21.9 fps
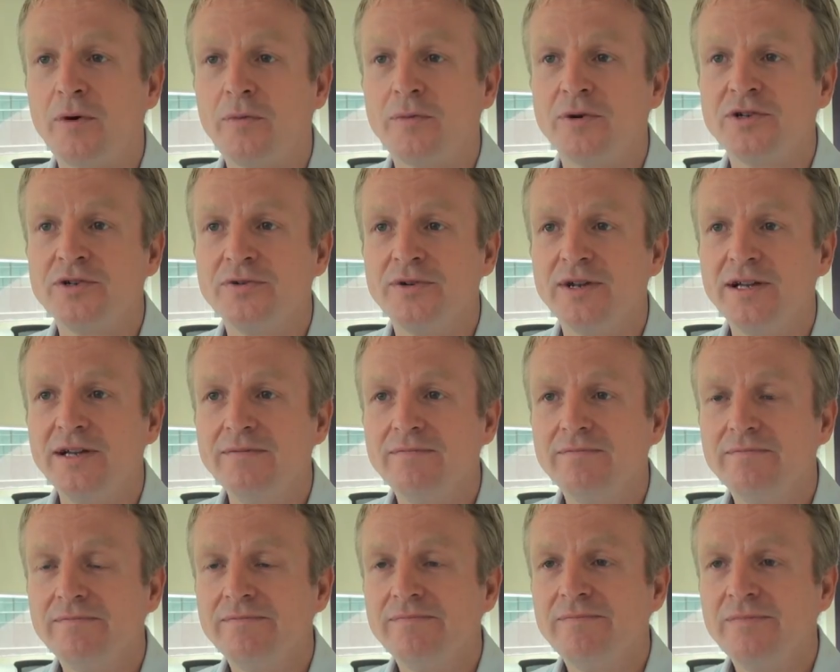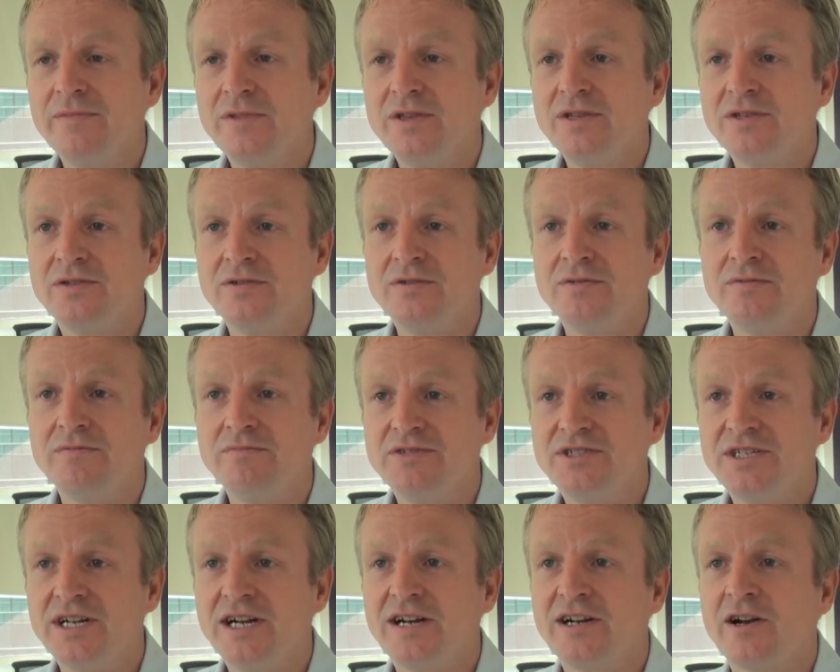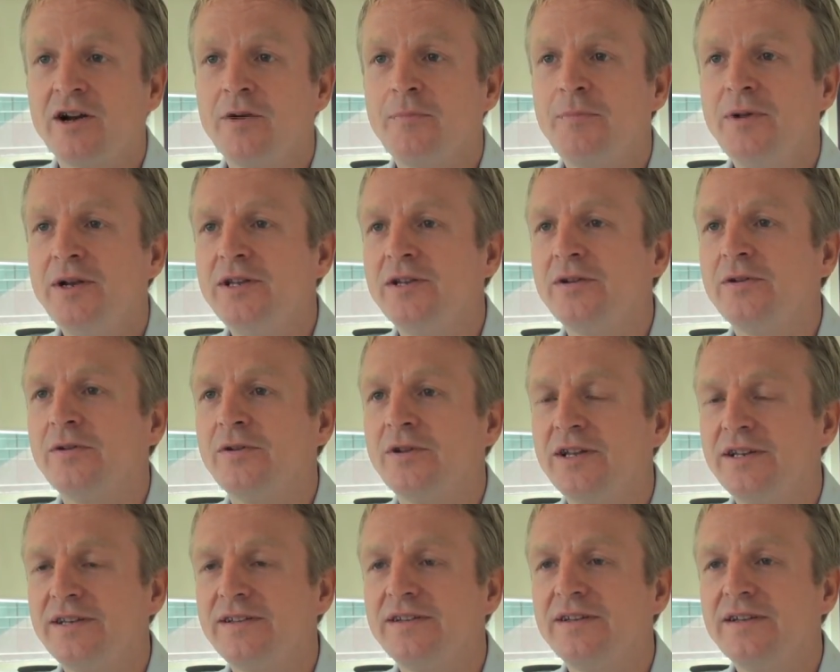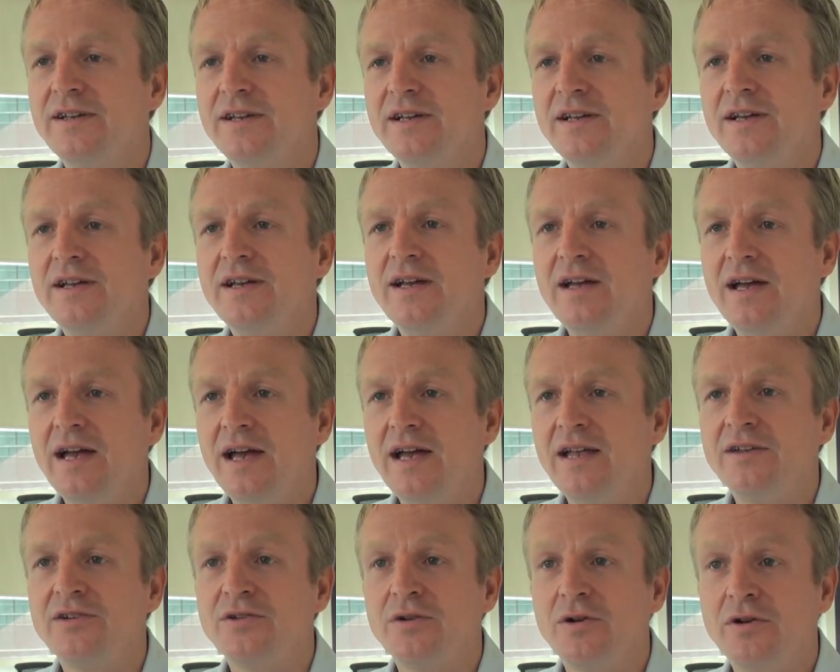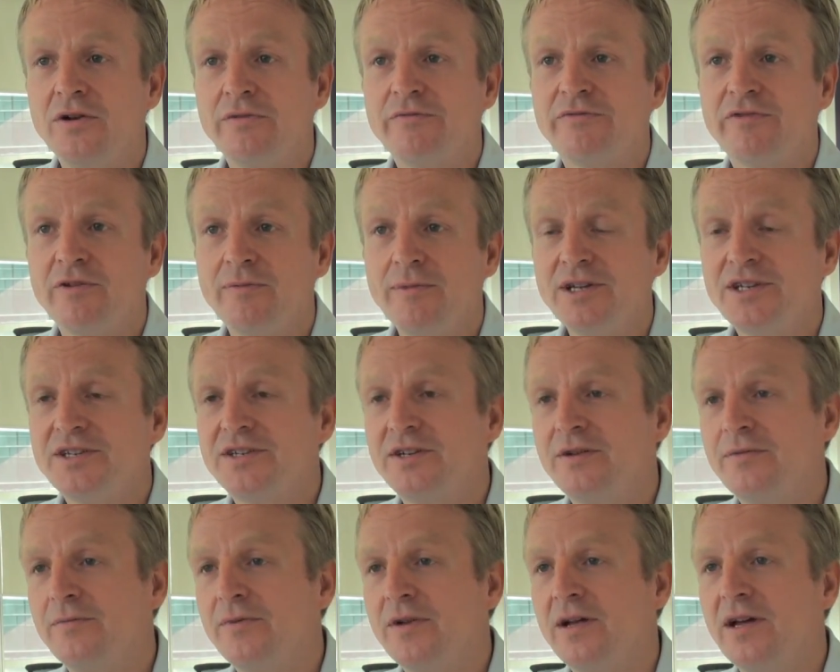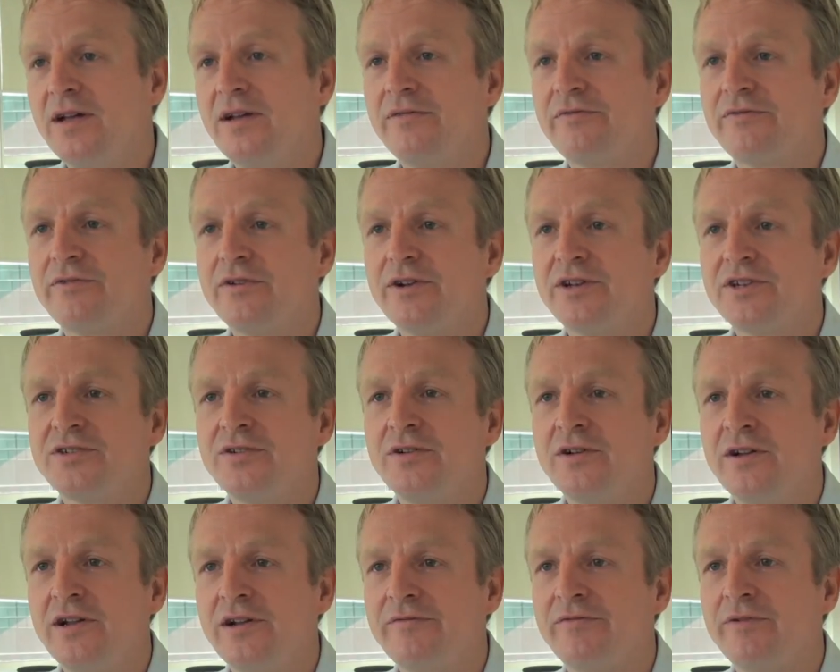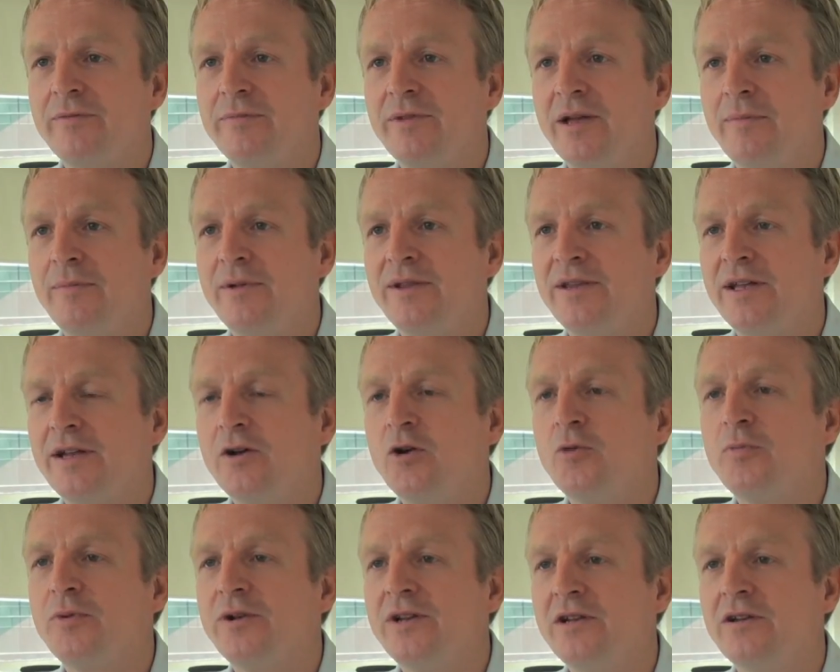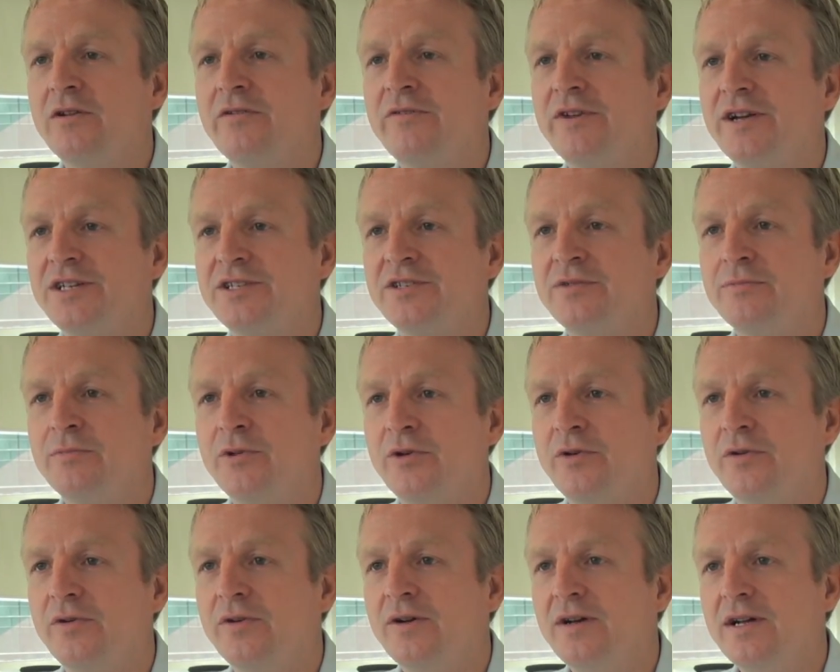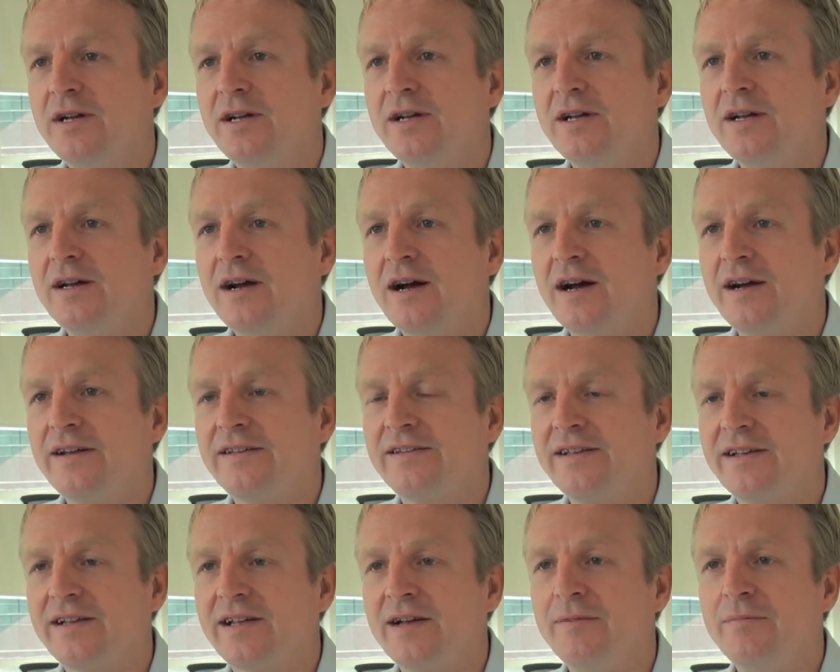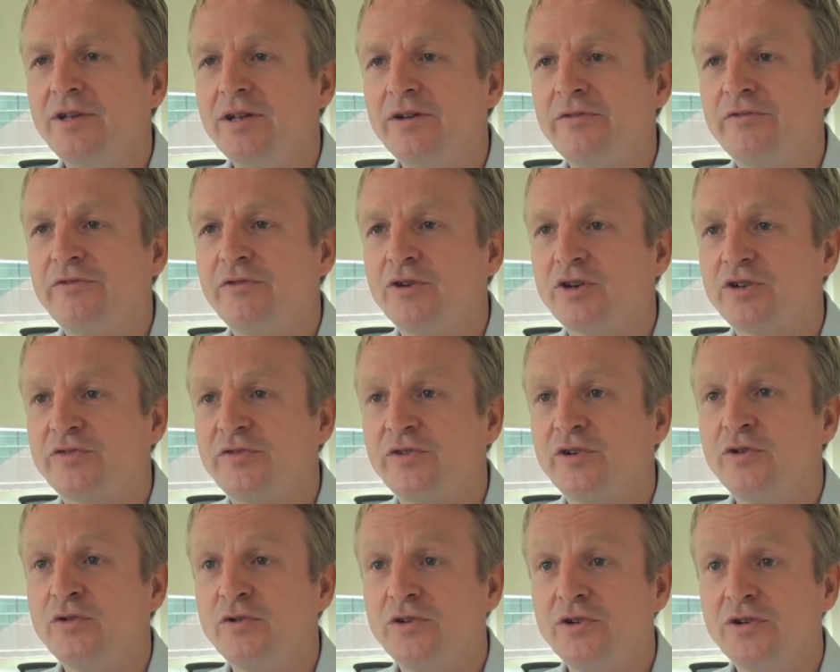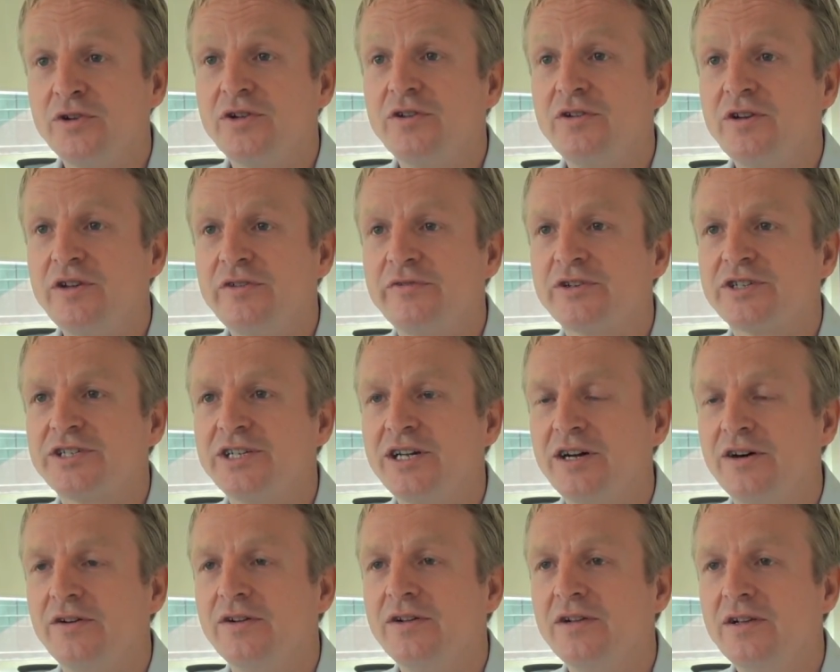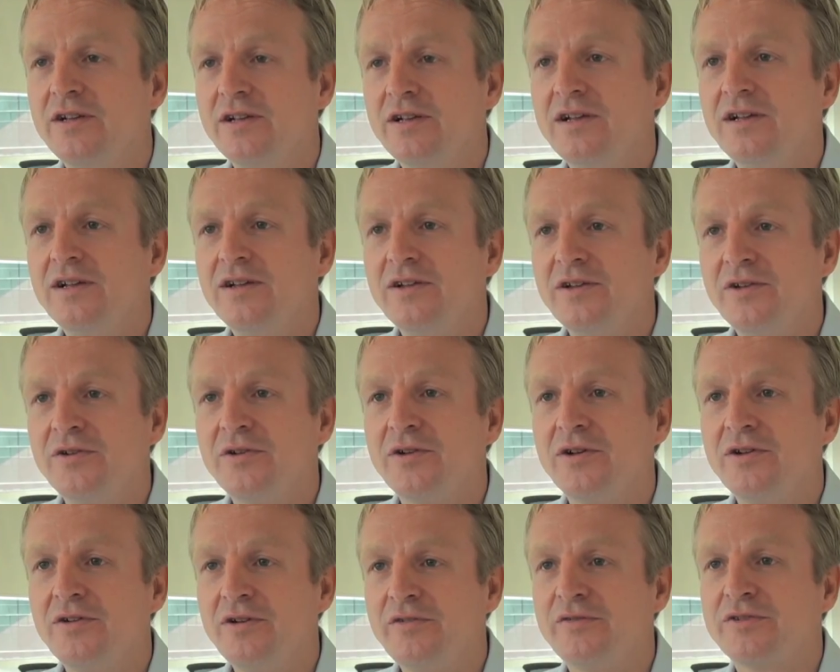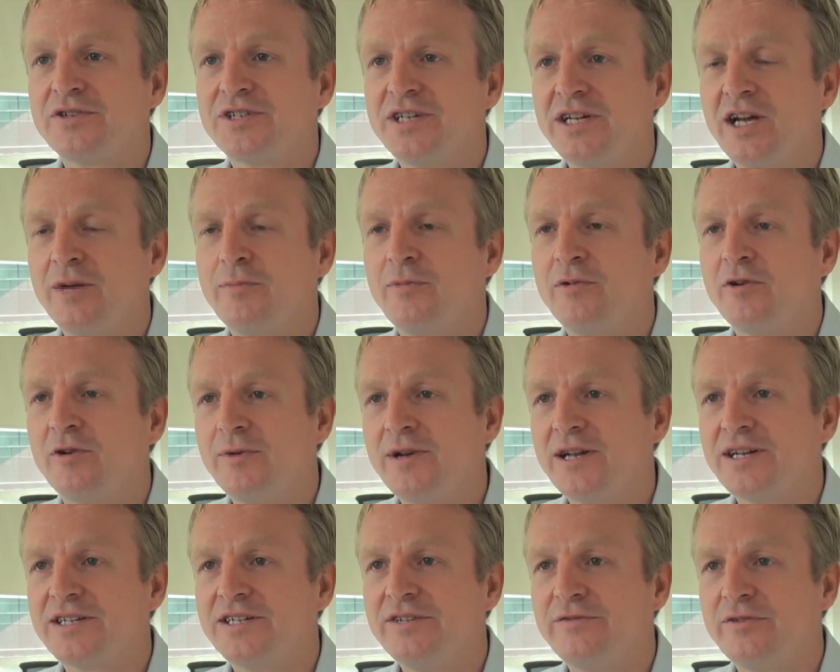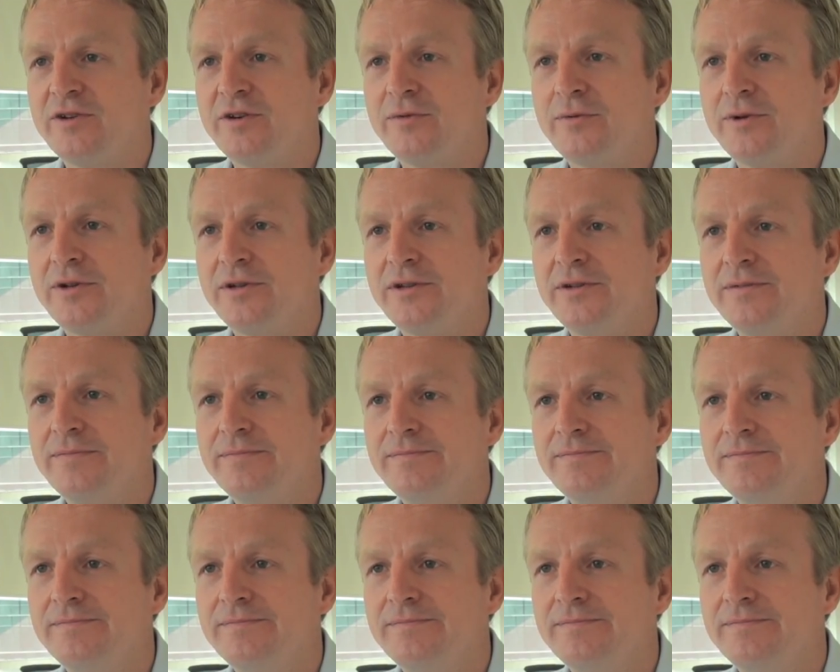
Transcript: what we're doing, to share their opinion on it, and to learn from us and for us to learn from them. And that open innovation model, I think, can be a force for good, not only for Shell, not only for Singapore, but actually for the world.